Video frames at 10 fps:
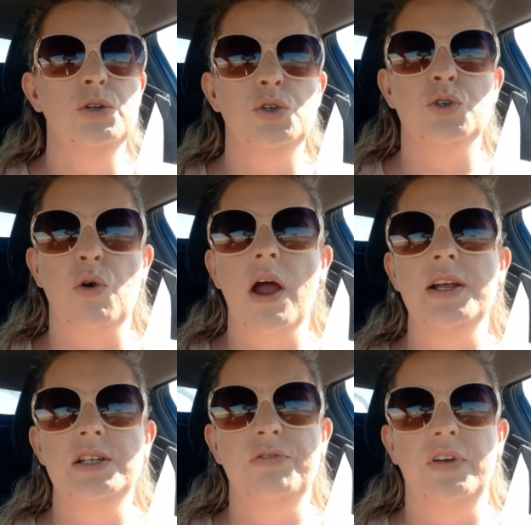
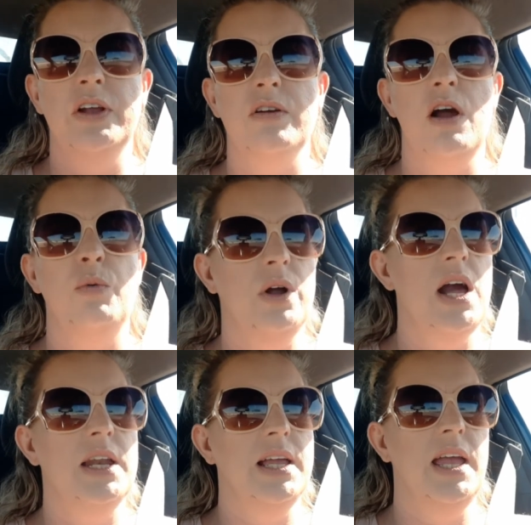trying to figure out what
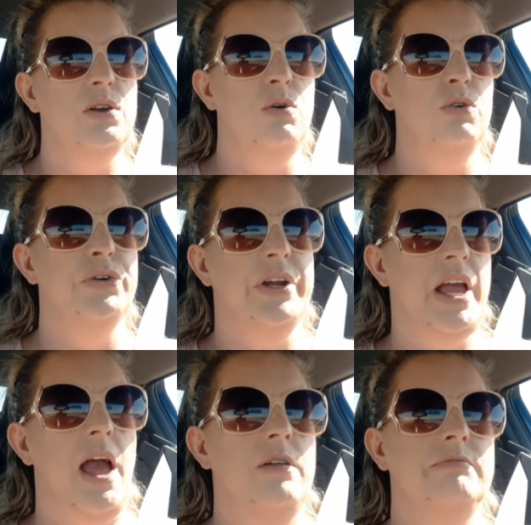kind of candle holder to get.